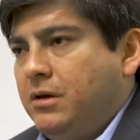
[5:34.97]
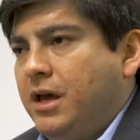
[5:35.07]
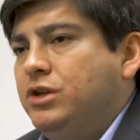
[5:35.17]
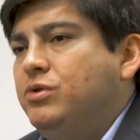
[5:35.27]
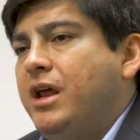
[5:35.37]

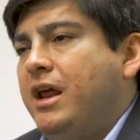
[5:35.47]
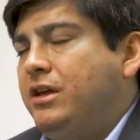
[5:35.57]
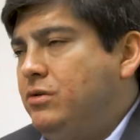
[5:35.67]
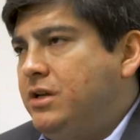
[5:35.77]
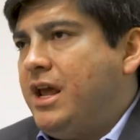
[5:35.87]
And you, ne
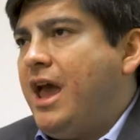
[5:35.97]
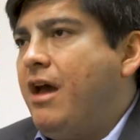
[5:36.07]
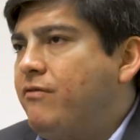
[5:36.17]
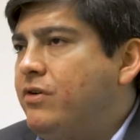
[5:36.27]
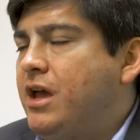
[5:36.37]
you need
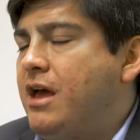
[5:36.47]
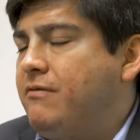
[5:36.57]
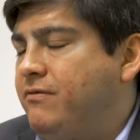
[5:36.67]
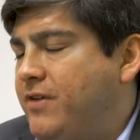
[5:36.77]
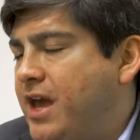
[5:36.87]
every
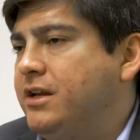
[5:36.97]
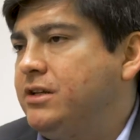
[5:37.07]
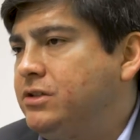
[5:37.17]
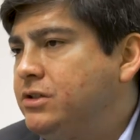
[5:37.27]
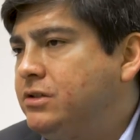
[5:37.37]

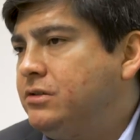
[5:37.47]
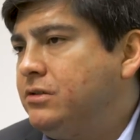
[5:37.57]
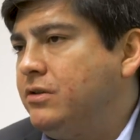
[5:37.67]
advantage